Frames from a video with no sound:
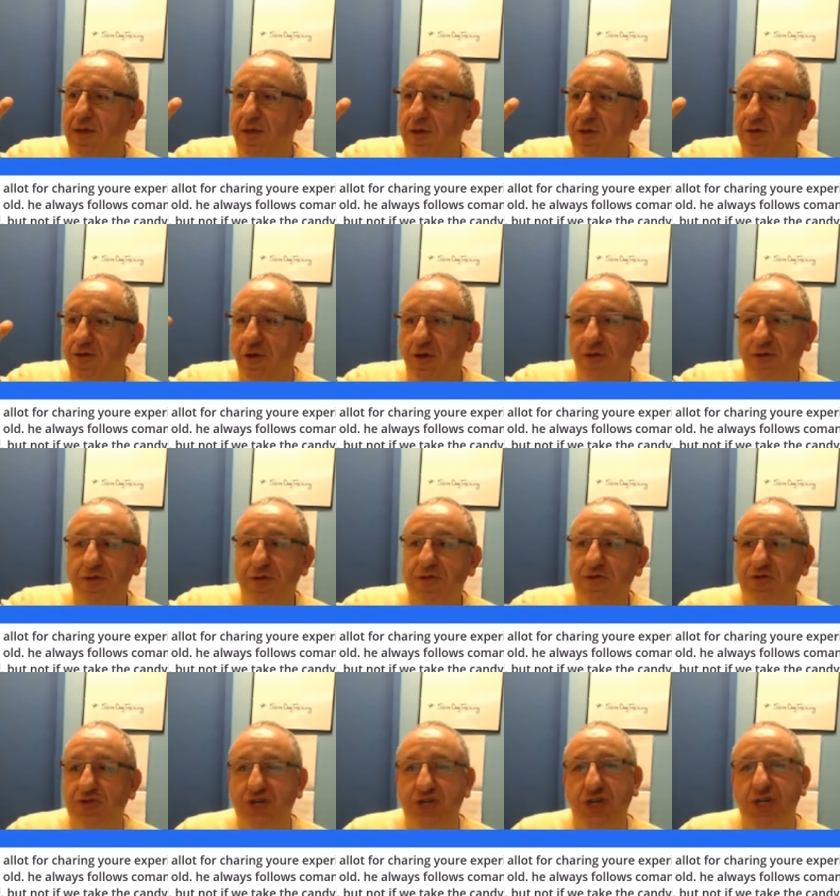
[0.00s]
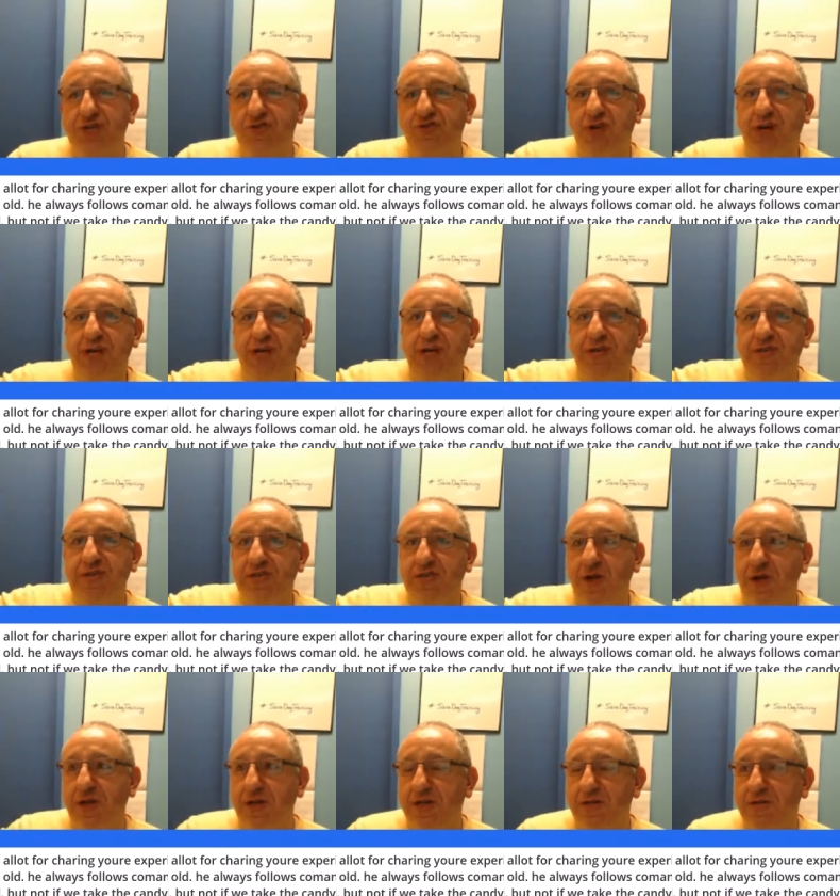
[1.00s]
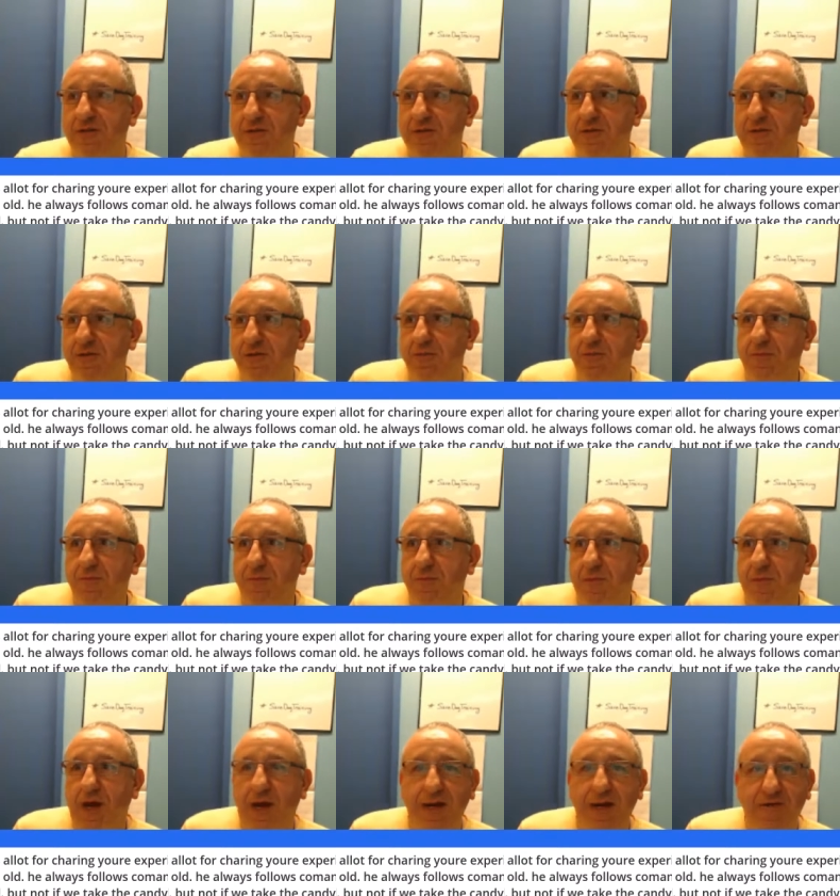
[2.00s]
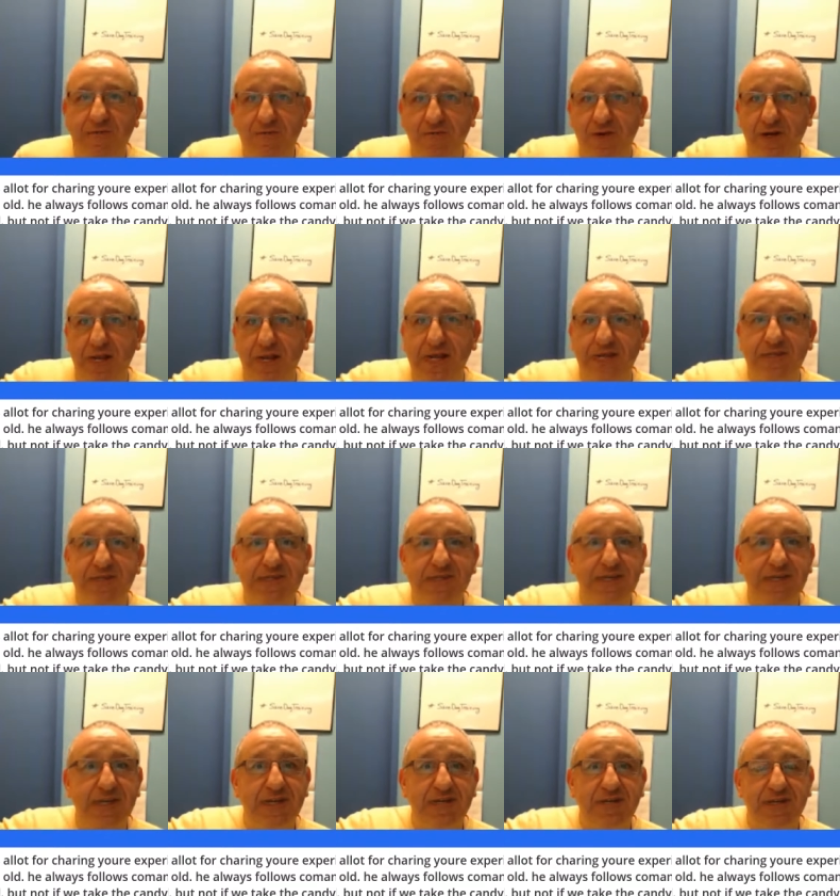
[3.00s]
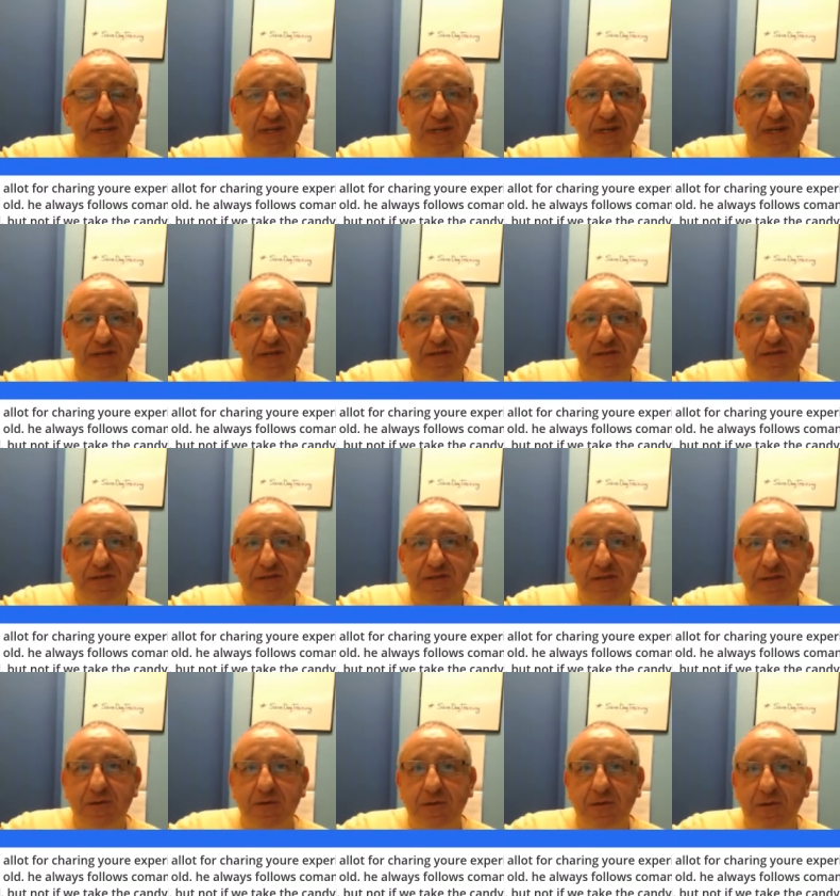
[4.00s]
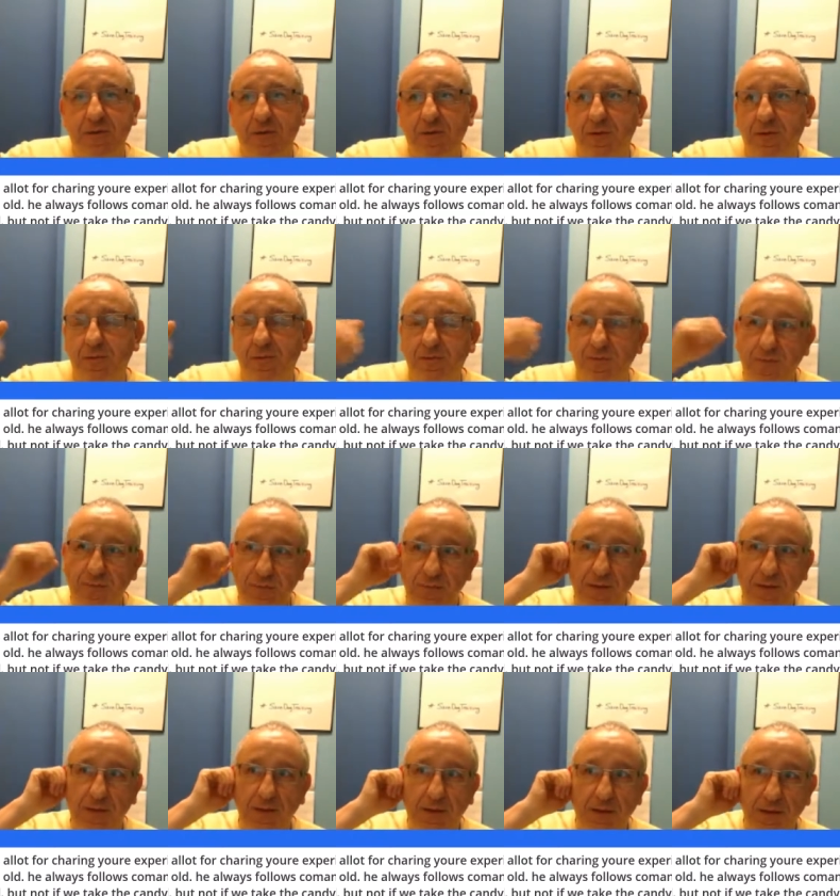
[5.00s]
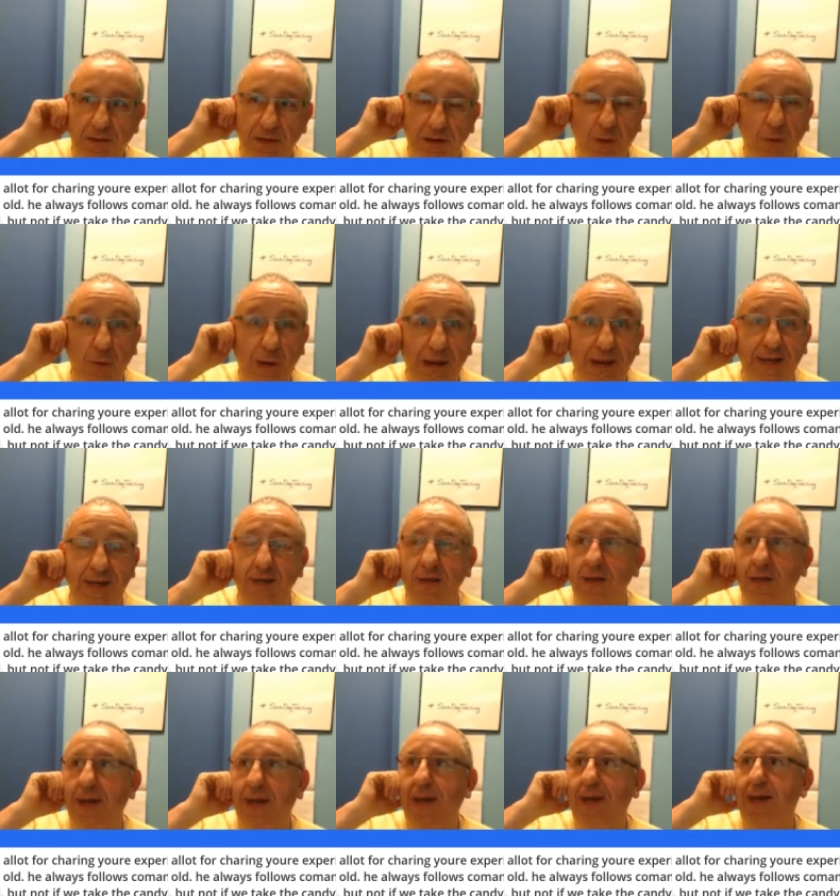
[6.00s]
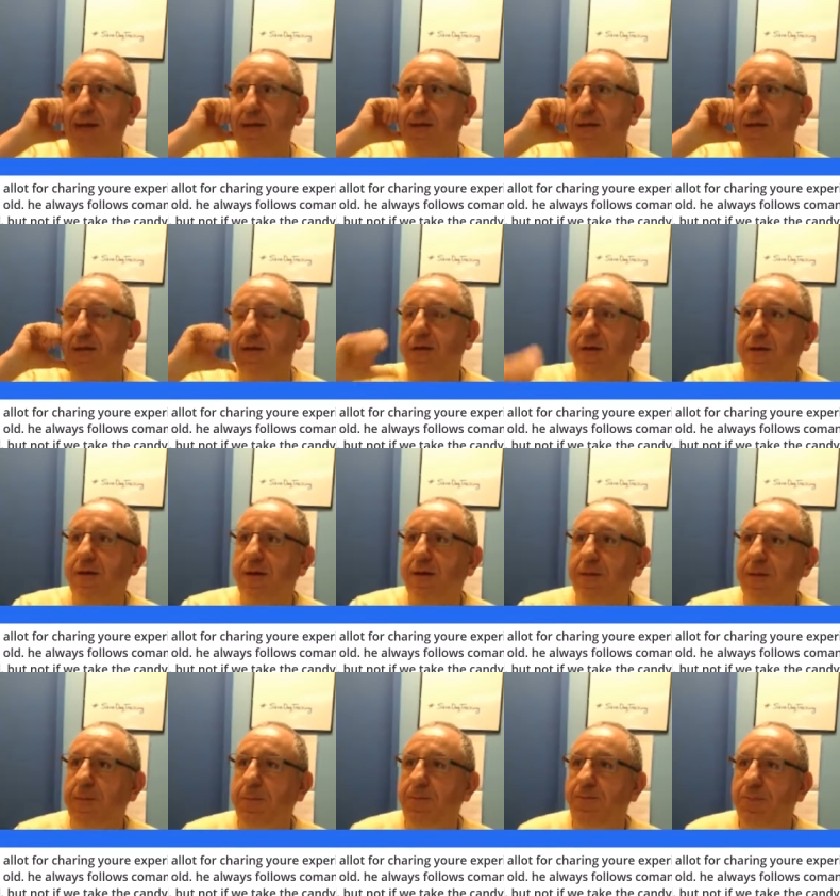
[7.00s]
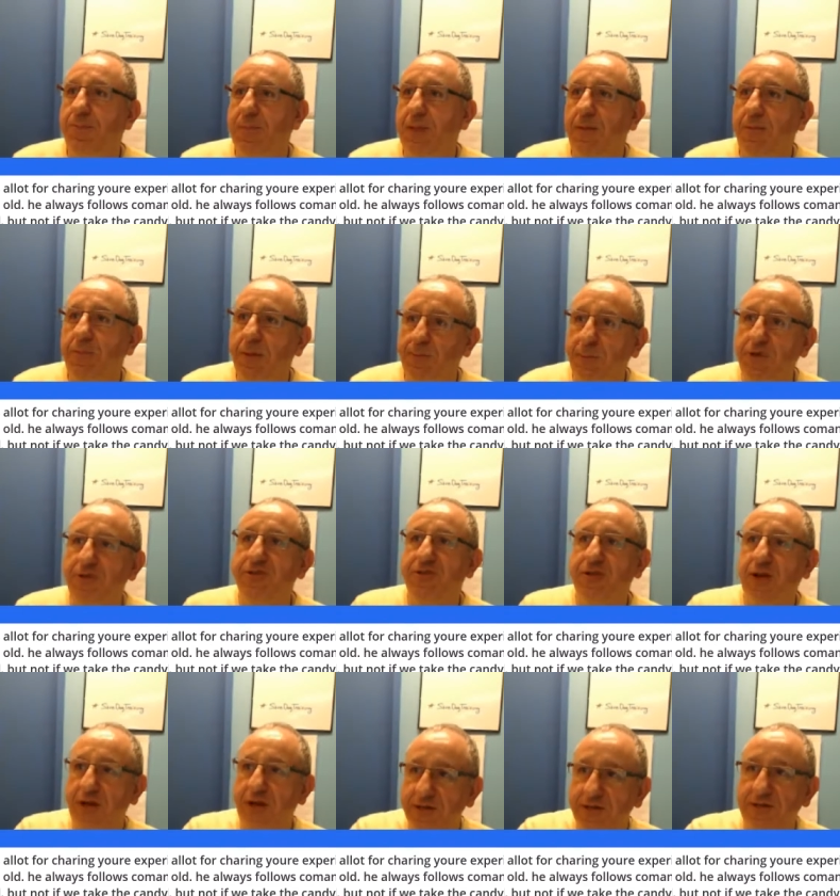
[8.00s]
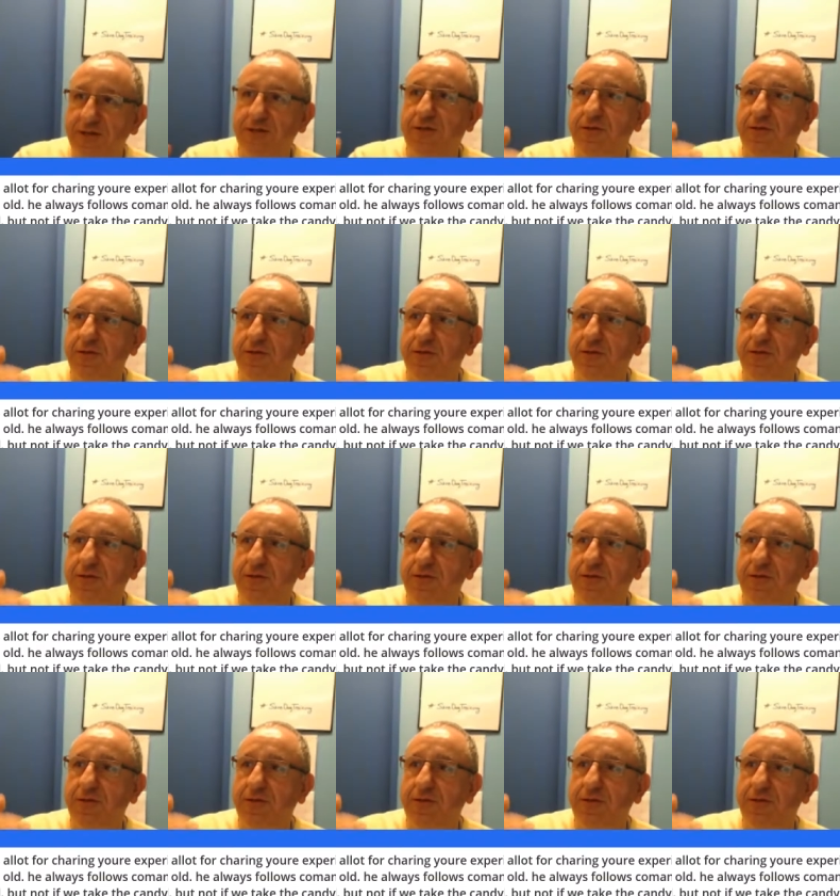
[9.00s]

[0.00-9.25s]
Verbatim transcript: So treat training started kind of late 60s in a way, and um, people started